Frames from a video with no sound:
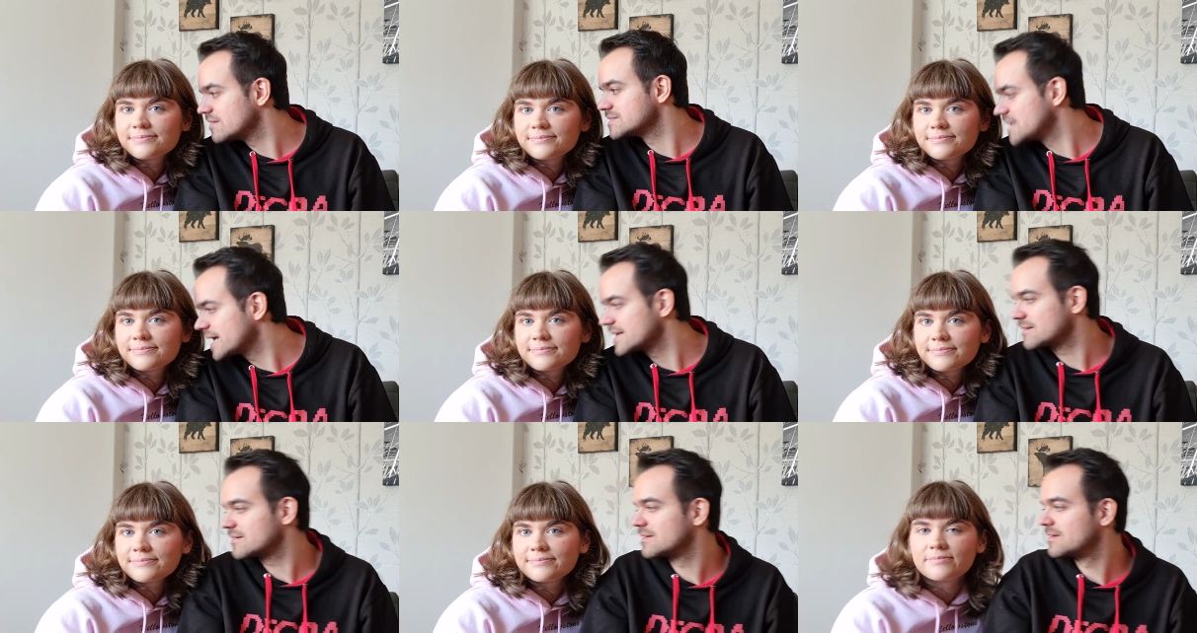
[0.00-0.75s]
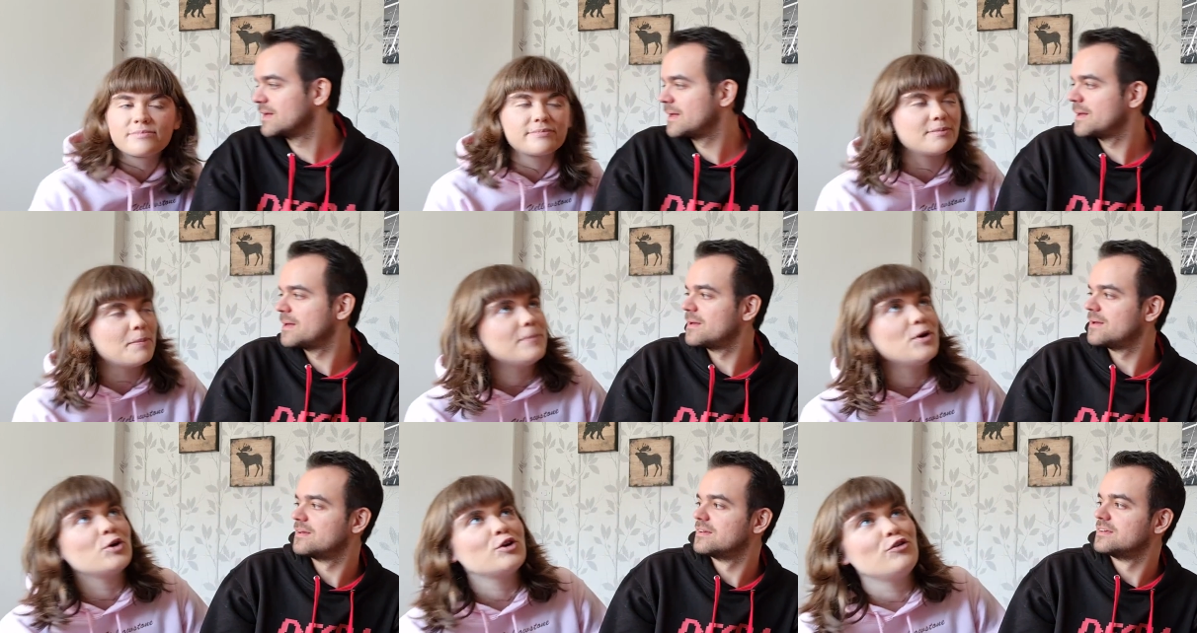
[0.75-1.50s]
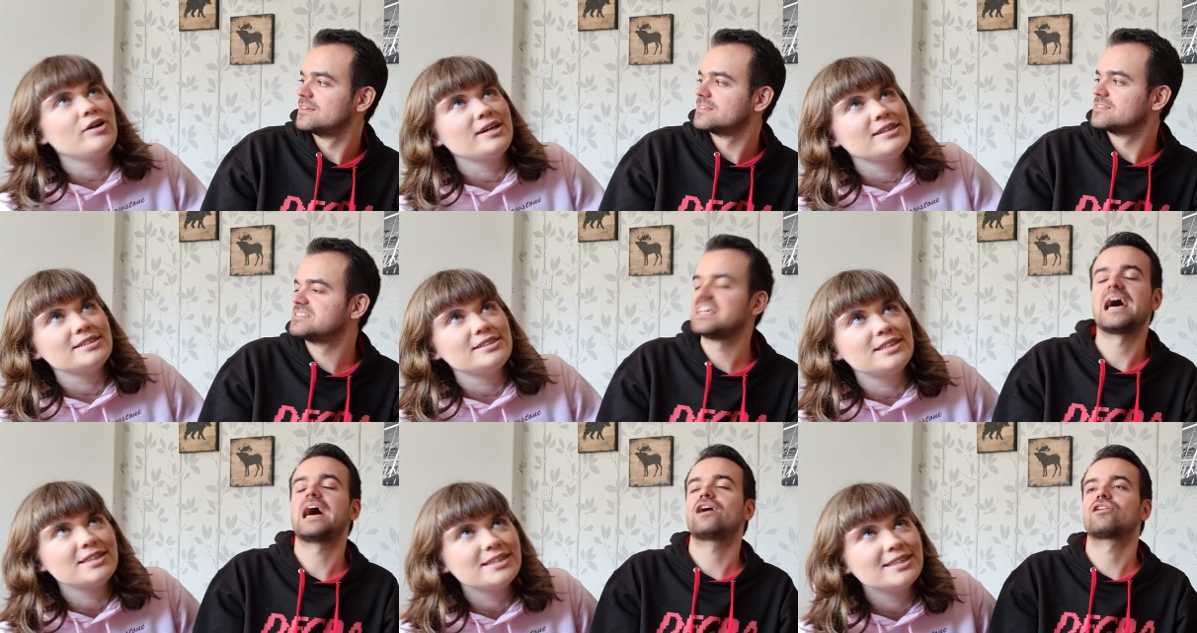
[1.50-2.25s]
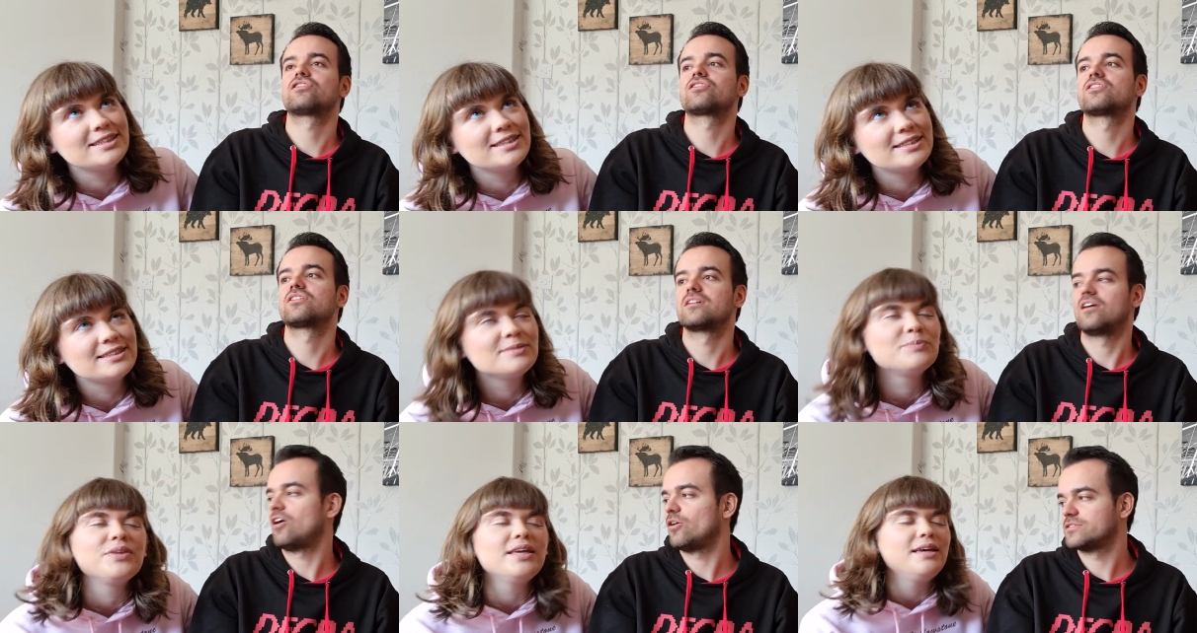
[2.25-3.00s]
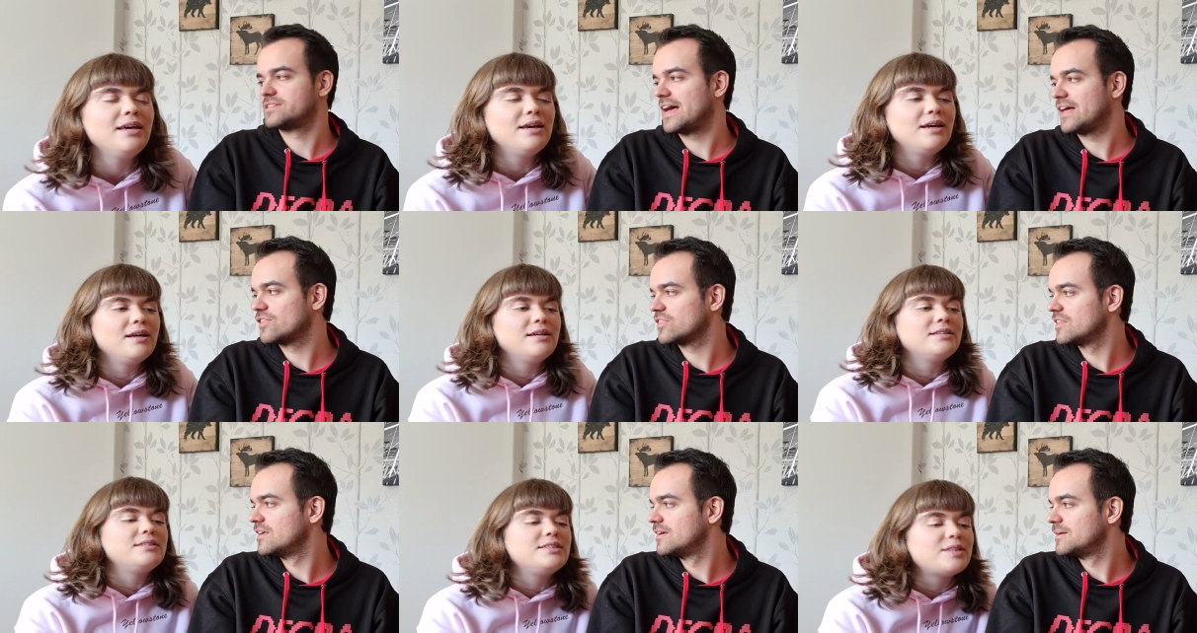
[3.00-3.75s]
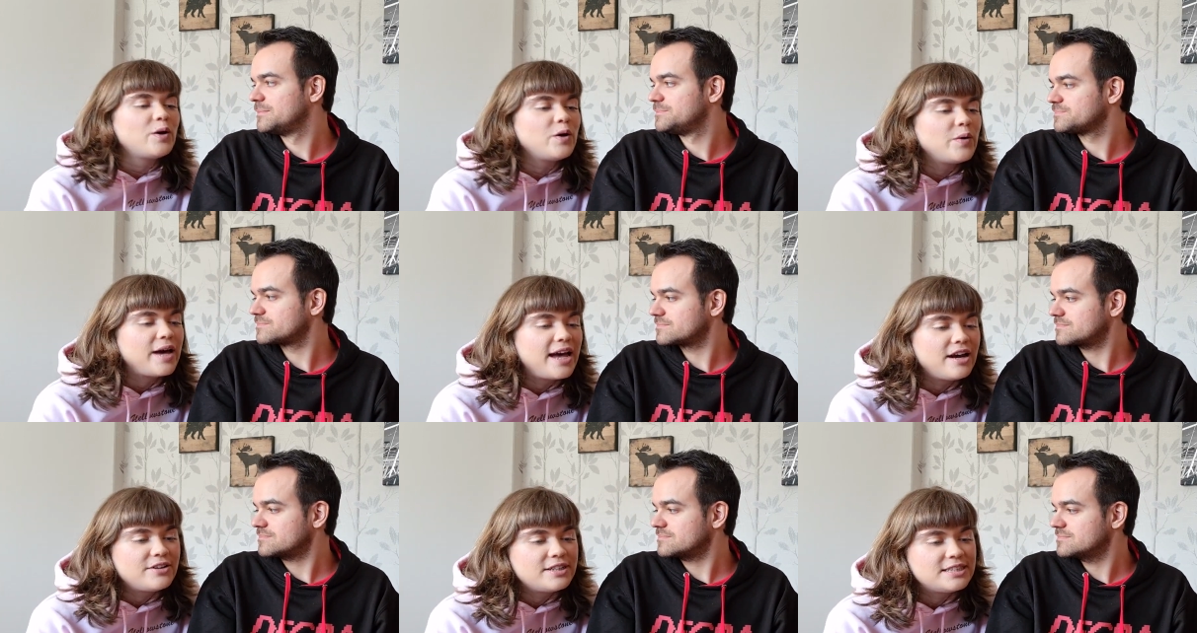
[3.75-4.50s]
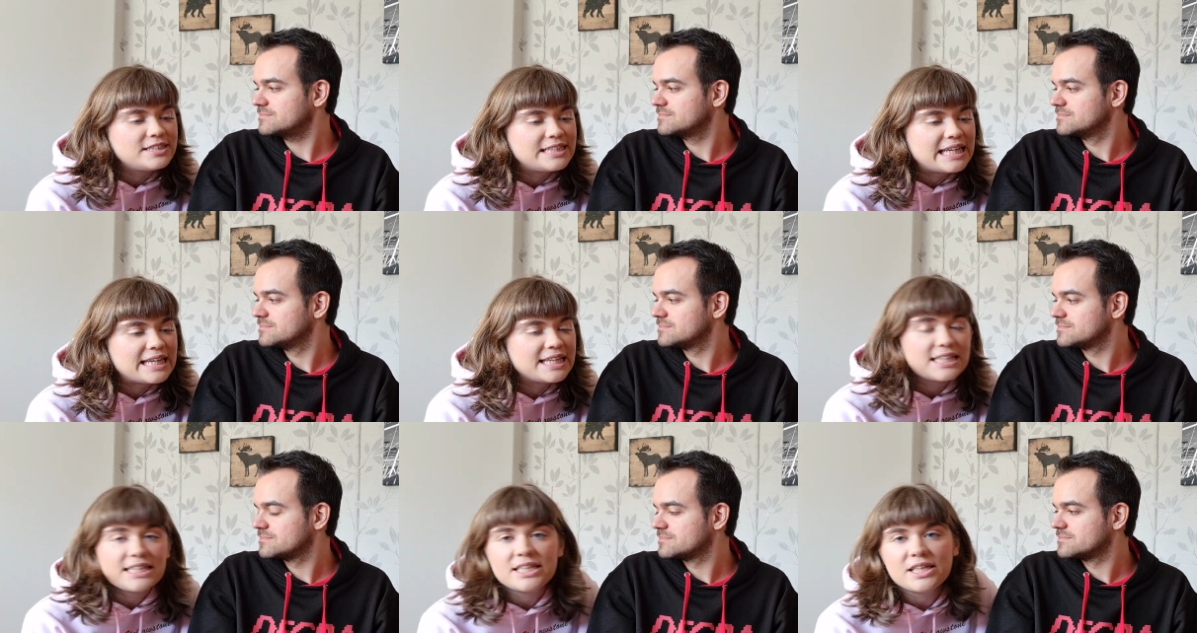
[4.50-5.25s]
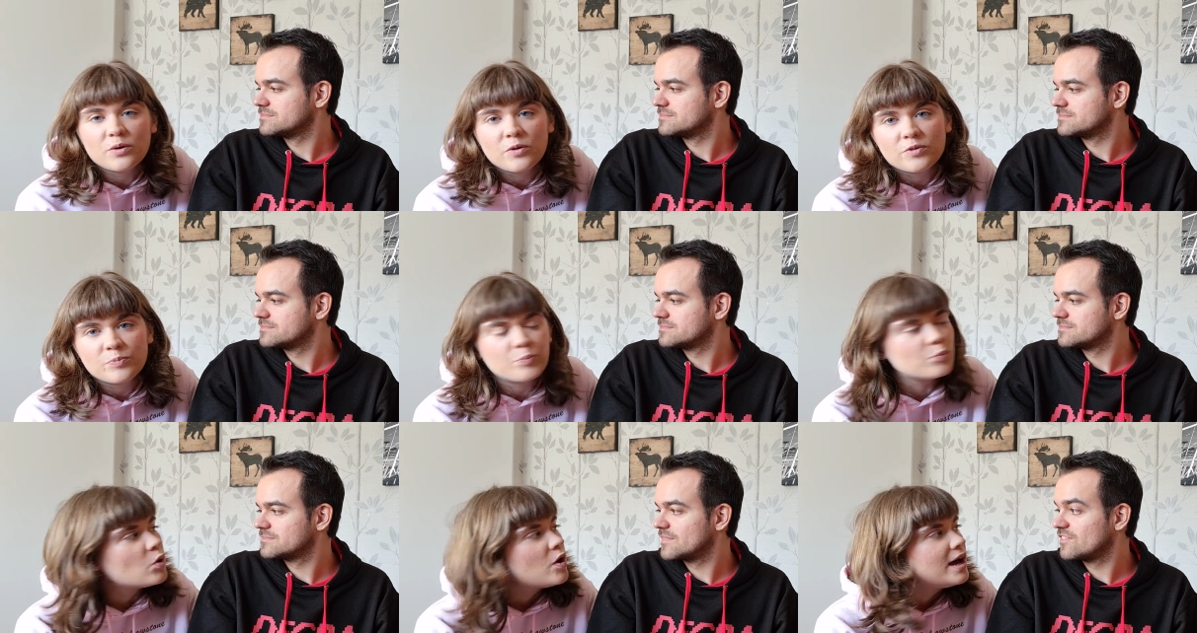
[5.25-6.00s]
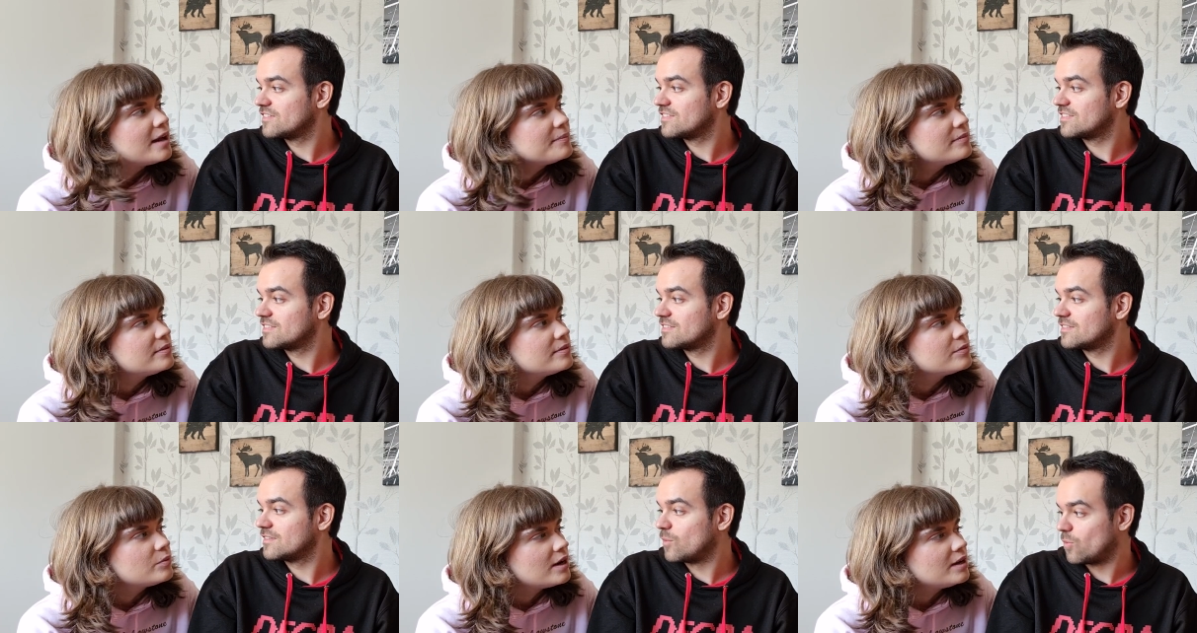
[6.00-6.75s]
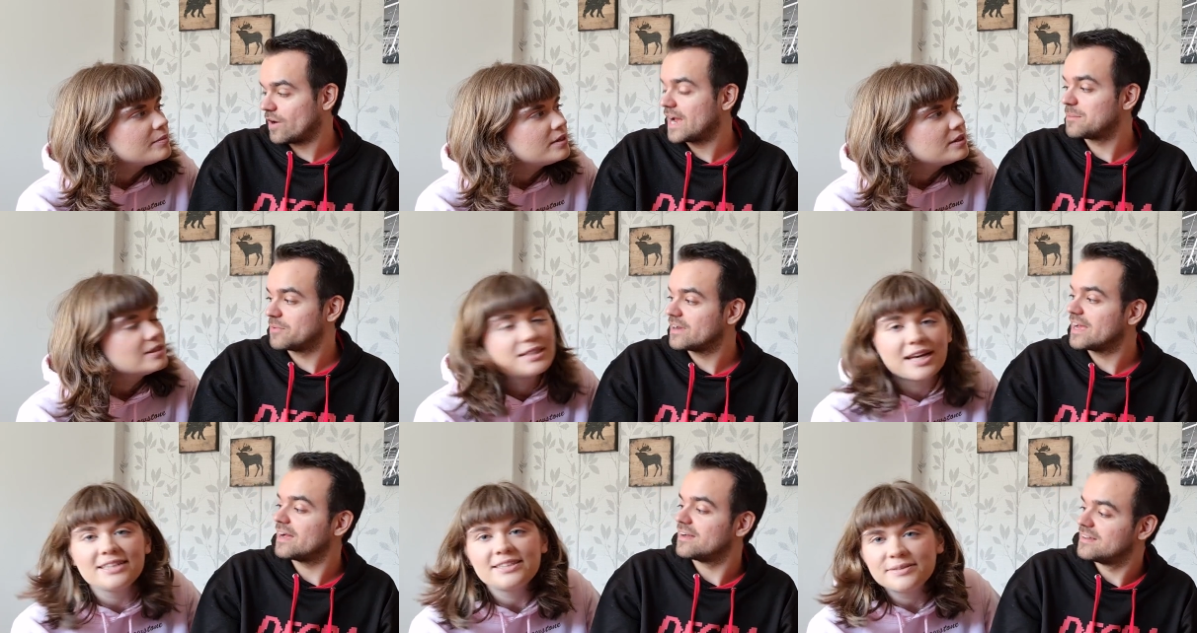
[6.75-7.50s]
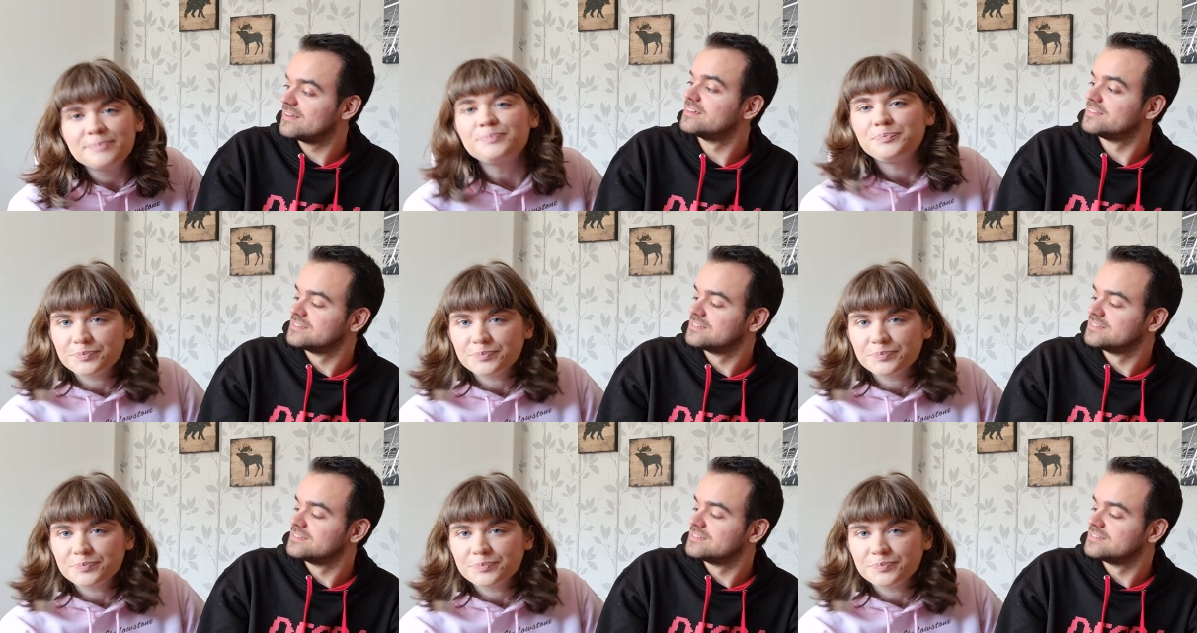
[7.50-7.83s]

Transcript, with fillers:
Speaker 1: on Titan?
Speaker 2: More crazy
Speaker 1: deaths! All deaths.
Speaker 2: So Eren has taken the Warhammer
Speaker 1: Titan.